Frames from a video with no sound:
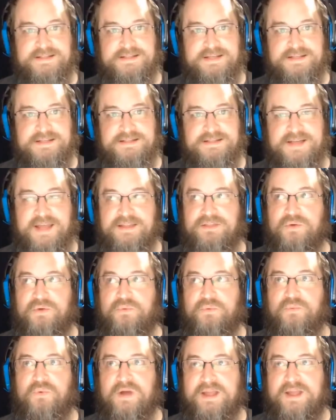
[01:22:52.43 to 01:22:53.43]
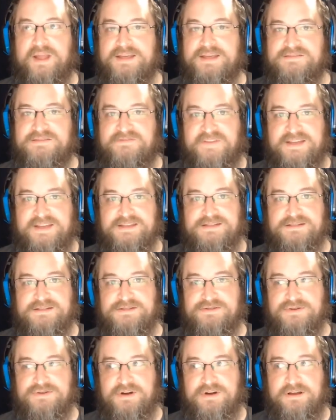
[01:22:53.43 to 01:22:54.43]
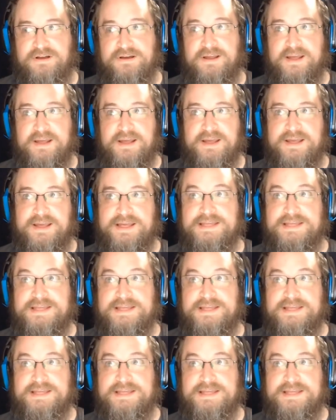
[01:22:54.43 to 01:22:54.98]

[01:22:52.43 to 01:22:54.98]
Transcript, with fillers: this, and the way his face is drawn yep.